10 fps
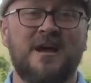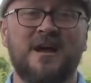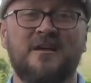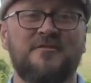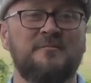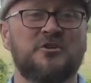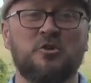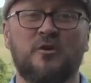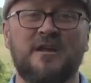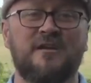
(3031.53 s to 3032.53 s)
The
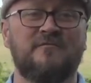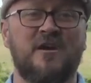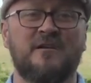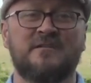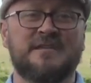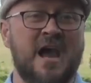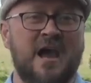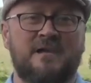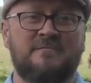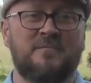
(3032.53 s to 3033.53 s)
majority of our
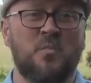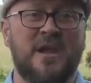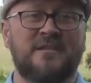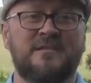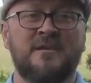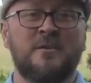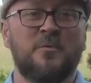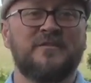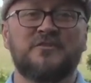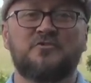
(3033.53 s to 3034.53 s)
time, when
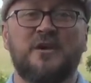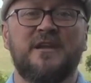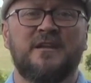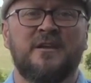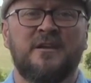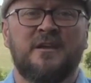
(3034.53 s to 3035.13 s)
this great